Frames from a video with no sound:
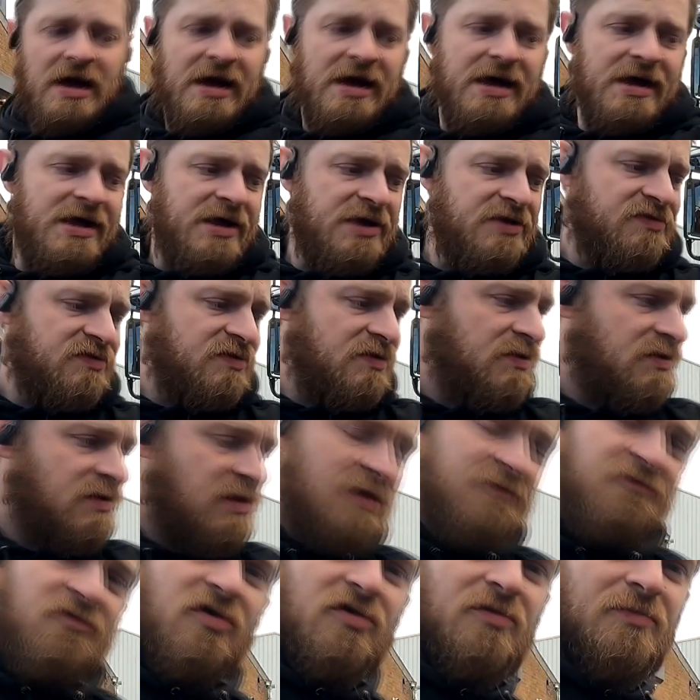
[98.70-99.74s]
And
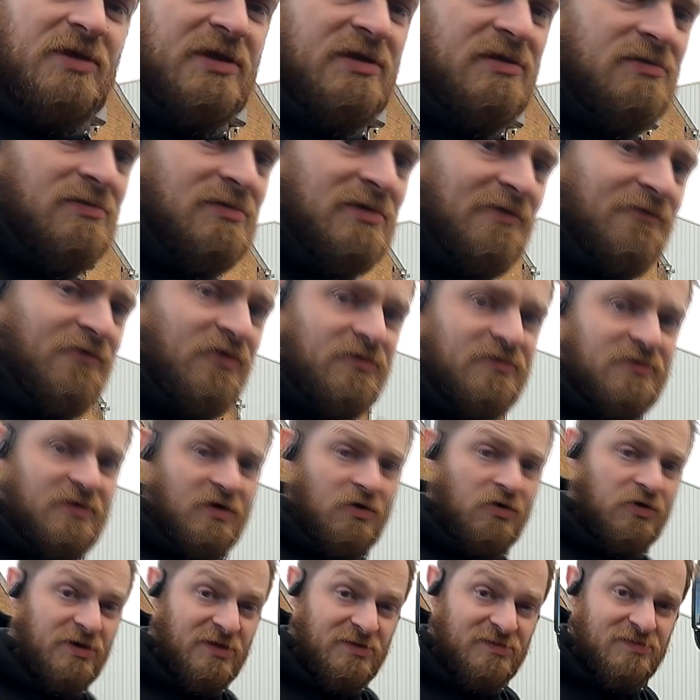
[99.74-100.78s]
they've got them in. I've got
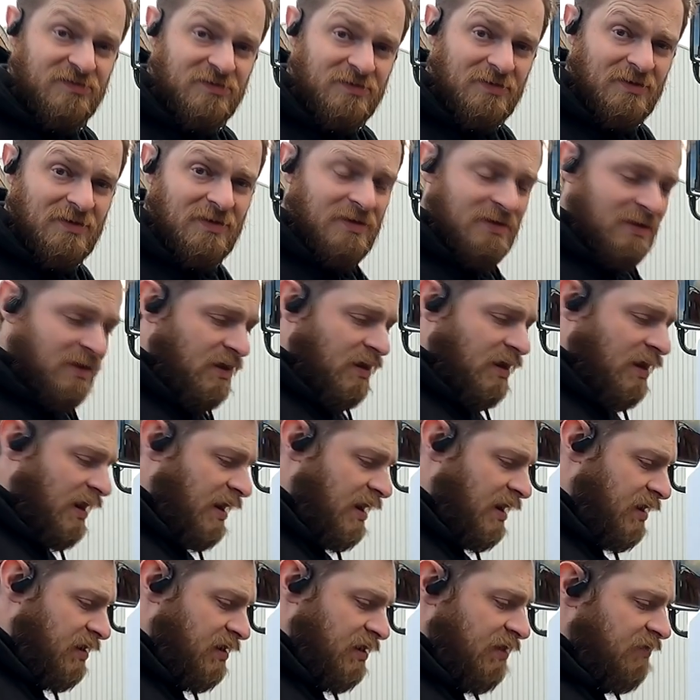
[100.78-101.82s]
the hoodies,
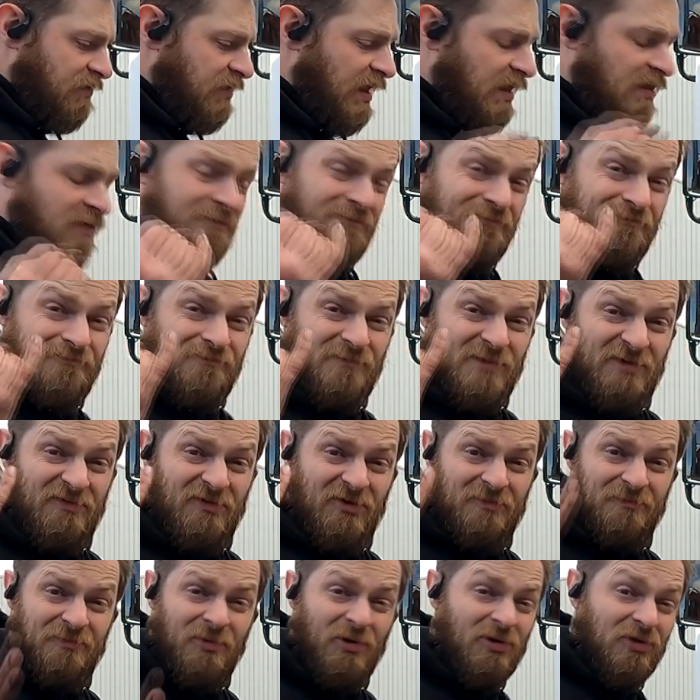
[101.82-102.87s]
and I've
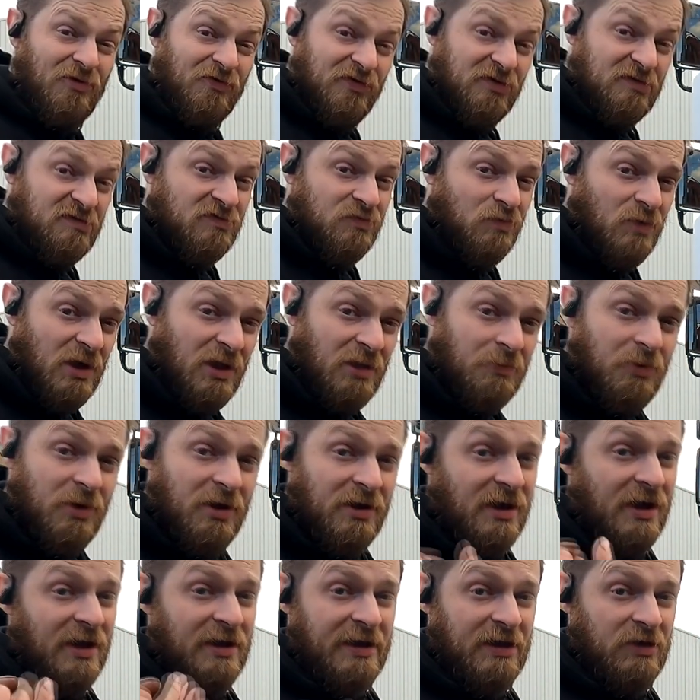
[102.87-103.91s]
got polo shirts as well,
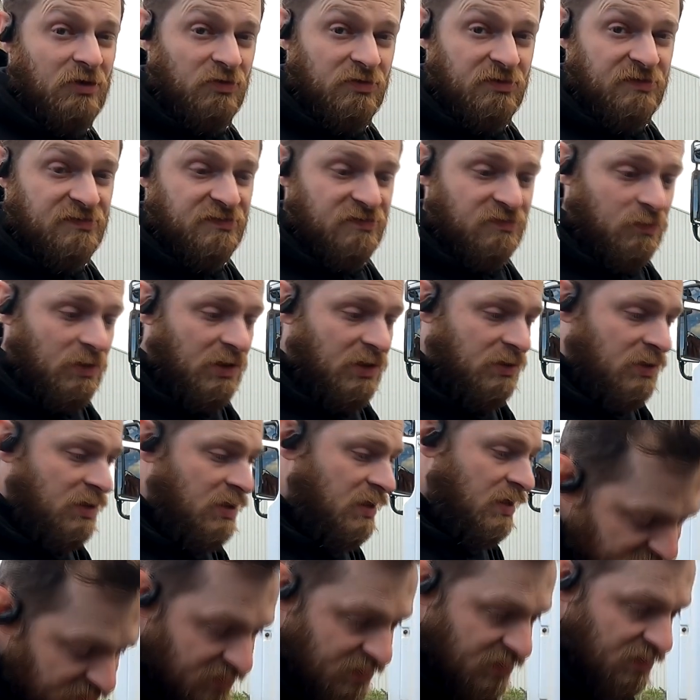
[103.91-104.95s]
but I can get others as well.
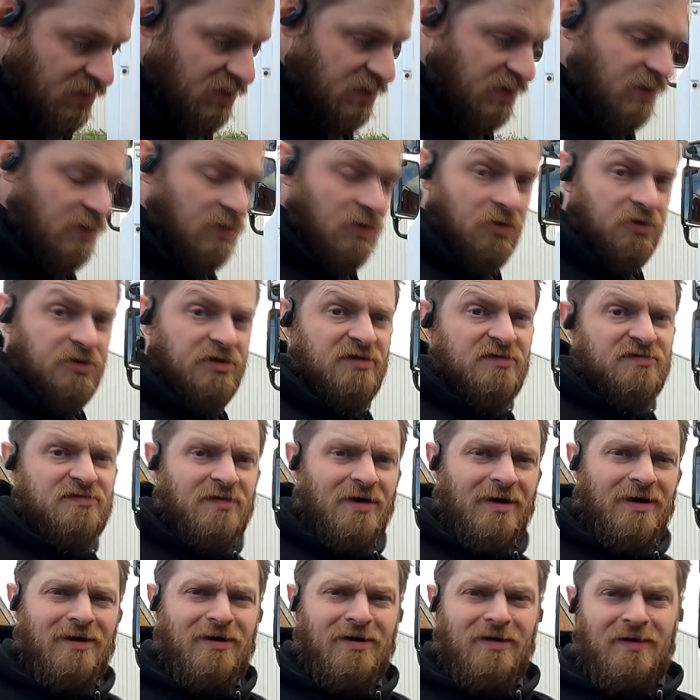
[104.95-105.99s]
The
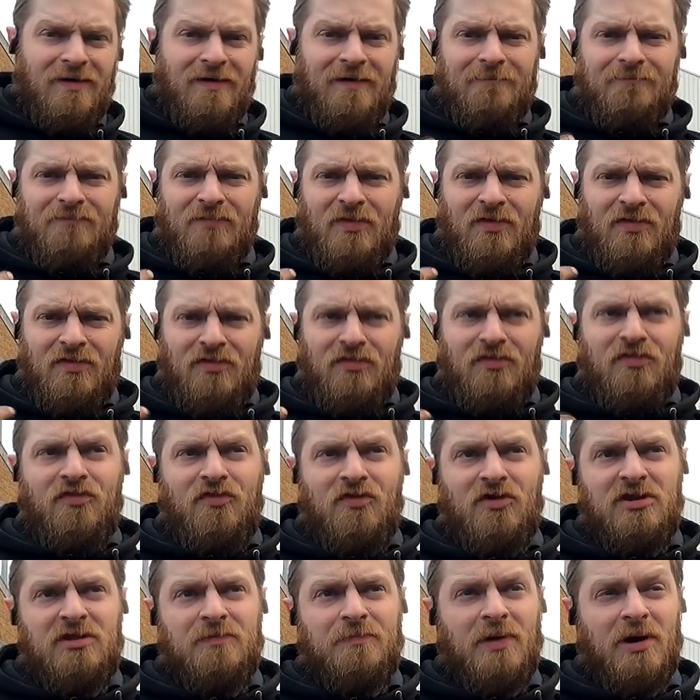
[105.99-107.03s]
hoodies are
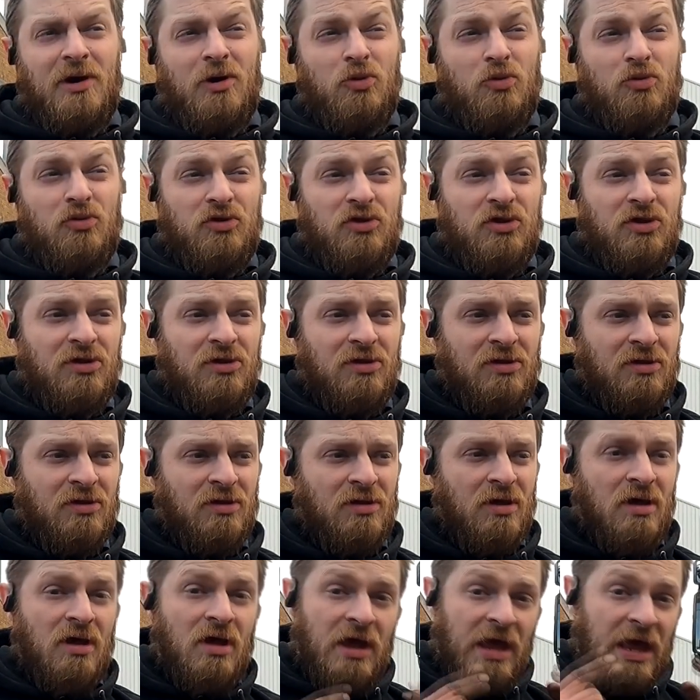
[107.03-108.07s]
£30,
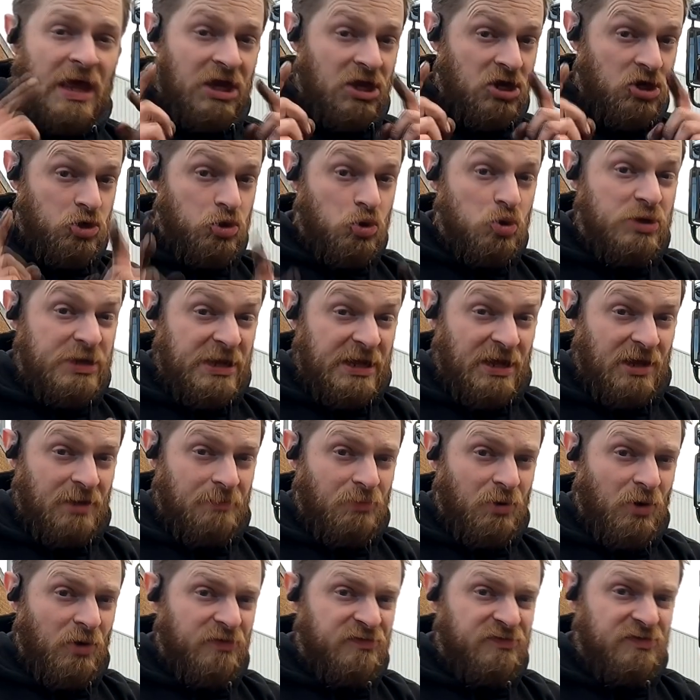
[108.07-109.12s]
including
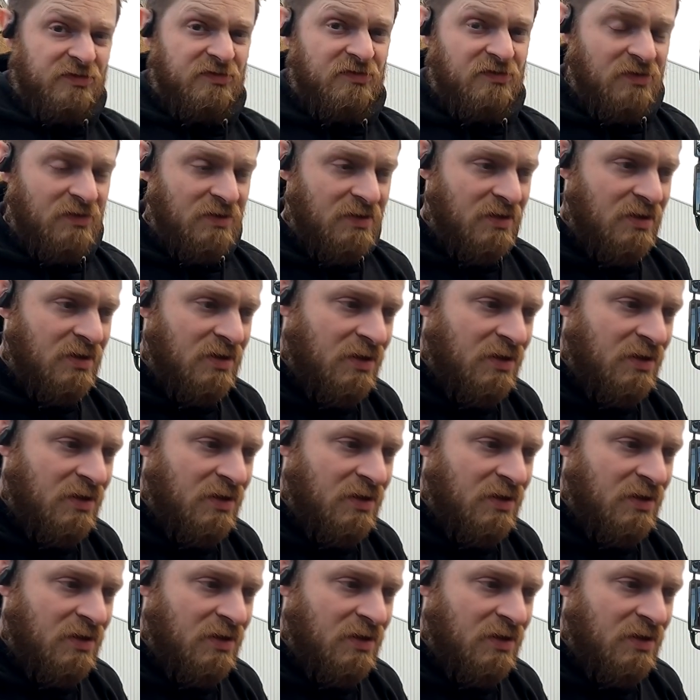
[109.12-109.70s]
postage.